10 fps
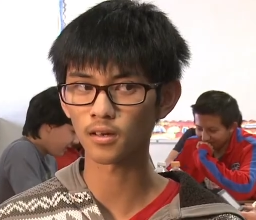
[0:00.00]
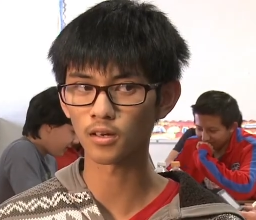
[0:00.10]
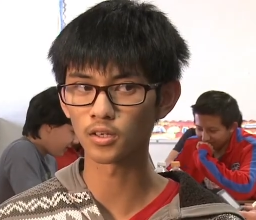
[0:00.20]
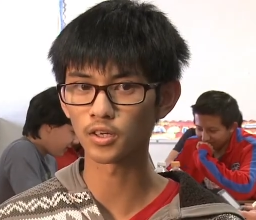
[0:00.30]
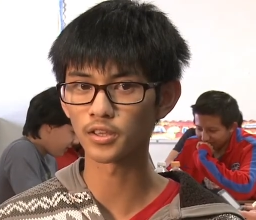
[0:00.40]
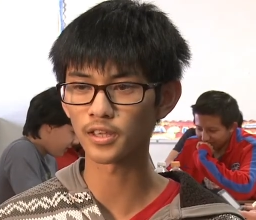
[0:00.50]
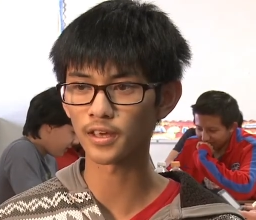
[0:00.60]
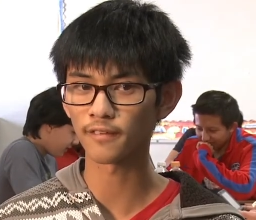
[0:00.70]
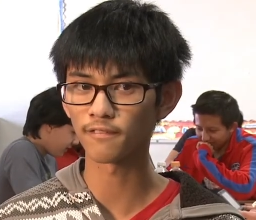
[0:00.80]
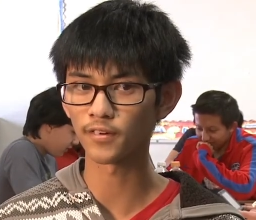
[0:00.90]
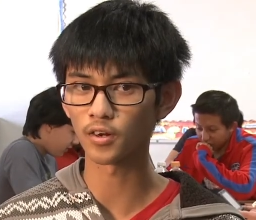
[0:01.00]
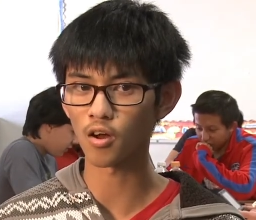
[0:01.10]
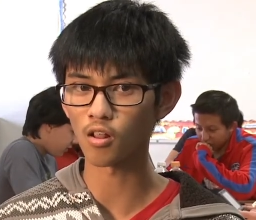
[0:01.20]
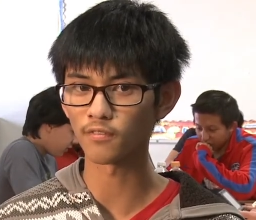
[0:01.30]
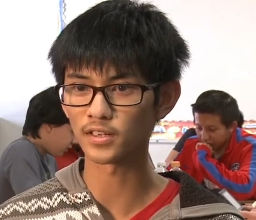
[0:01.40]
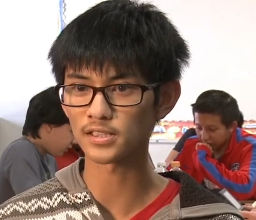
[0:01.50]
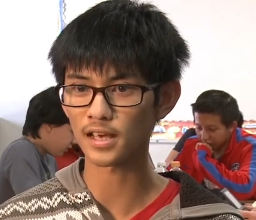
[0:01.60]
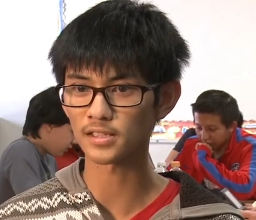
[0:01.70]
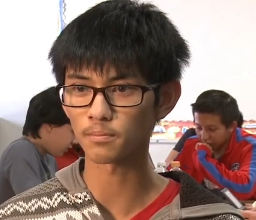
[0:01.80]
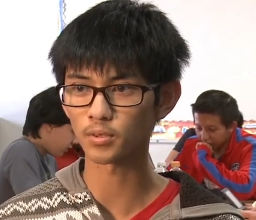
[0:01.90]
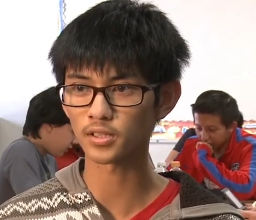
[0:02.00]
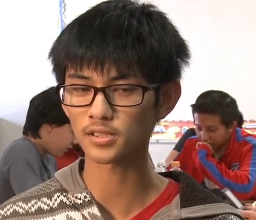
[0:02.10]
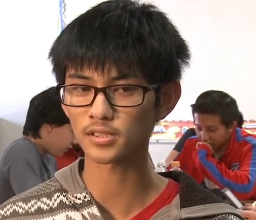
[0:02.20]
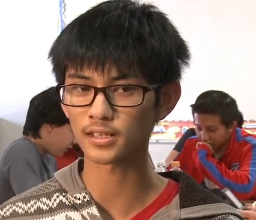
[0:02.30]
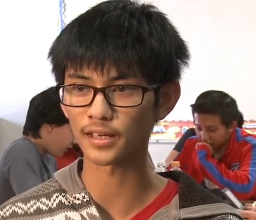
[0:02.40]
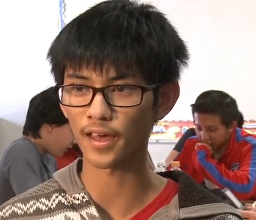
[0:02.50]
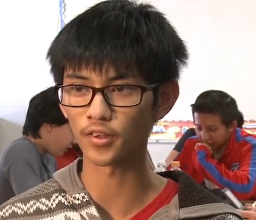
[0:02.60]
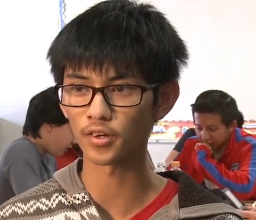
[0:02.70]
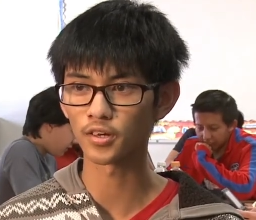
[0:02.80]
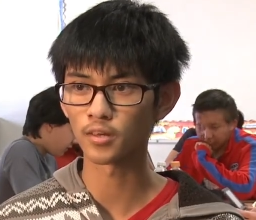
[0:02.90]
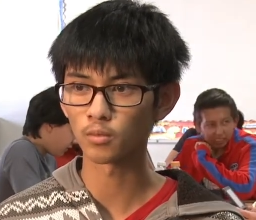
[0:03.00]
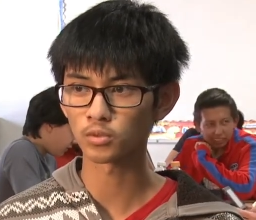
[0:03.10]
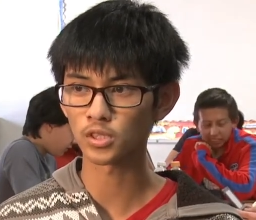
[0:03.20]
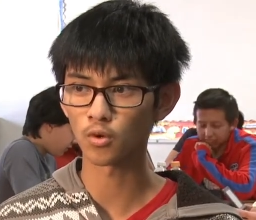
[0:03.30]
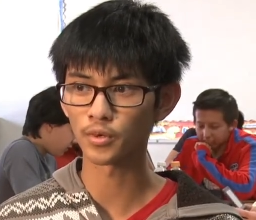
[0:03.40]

Speaker 1: a good thing for all of us as it brings us together so